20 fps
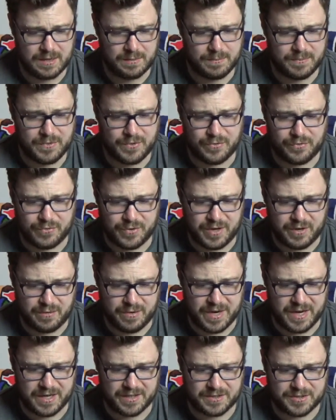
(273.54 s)
The free
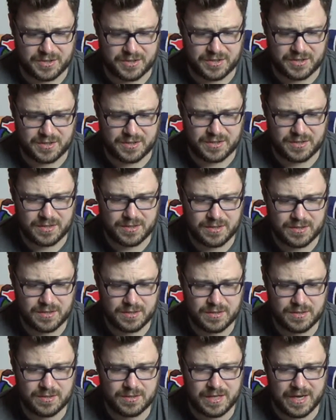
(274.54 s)
range
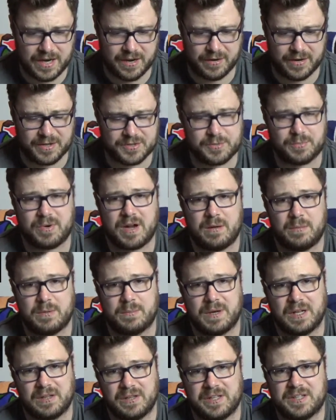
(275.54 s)
areas are probably
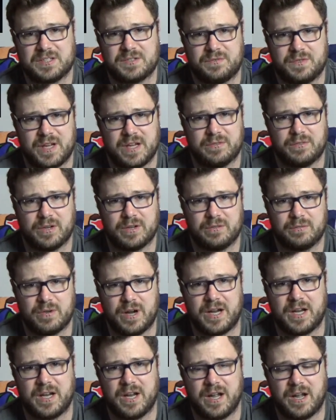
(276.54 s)
my least favorite
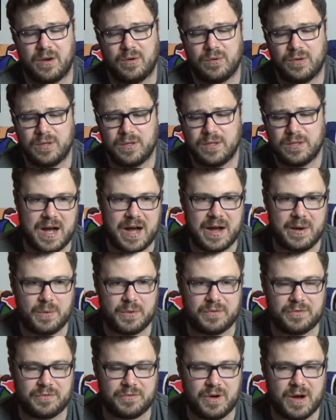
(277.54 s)
right now. I
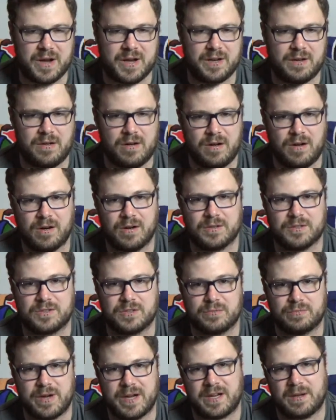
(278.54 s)
would find it hard
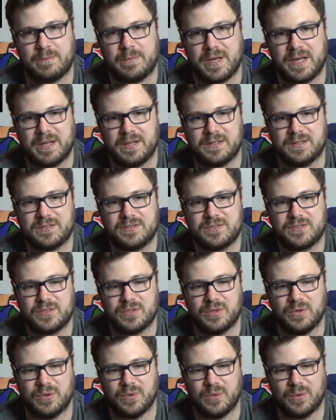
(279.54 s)
to recommend
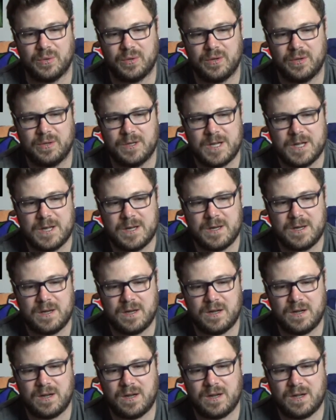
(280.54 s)
to
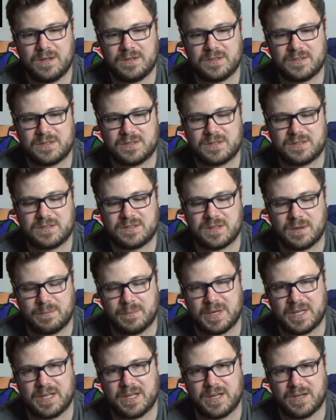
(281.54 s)

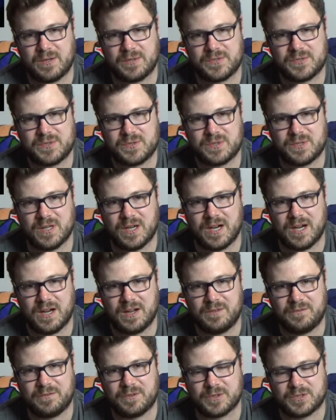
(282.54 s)
somebody else
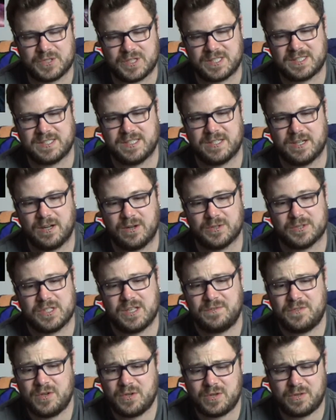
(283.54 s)
for $60.
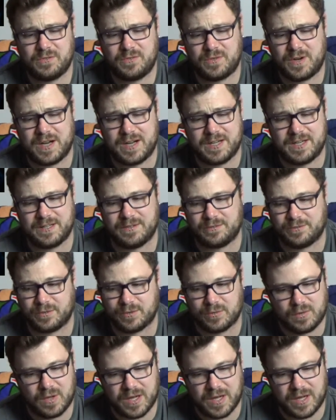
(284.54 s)
If you can find it for